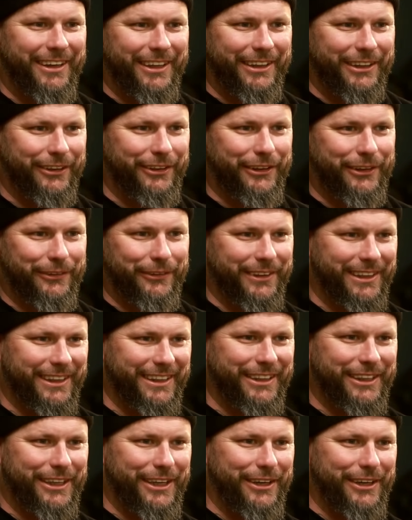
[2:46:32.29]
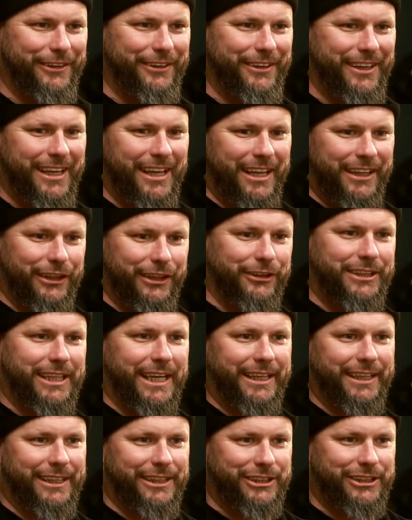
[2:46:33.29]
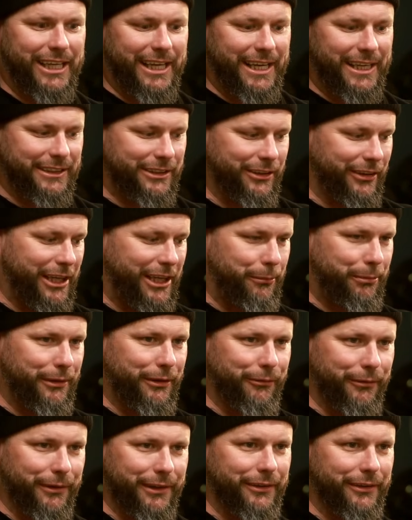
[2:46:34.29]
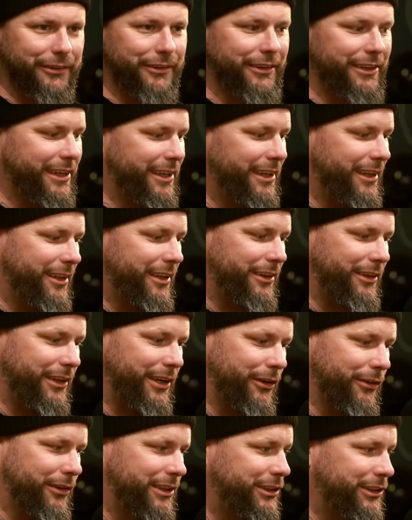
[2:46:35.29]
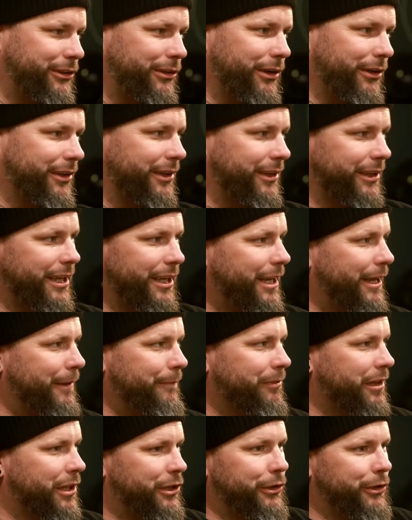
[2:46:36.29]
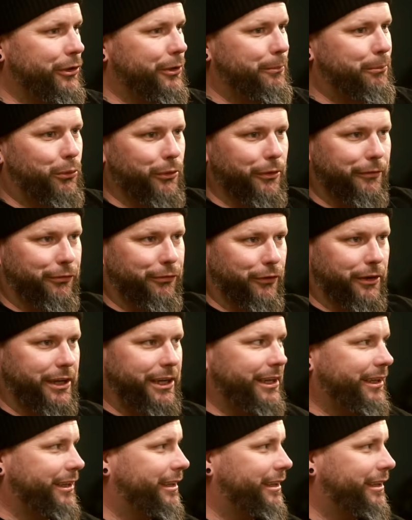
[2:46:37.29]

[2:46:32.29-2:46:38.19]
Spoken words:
They're doing it, you know? They're taking a chance. They're keeping it real, you know? Because you go to Born Free.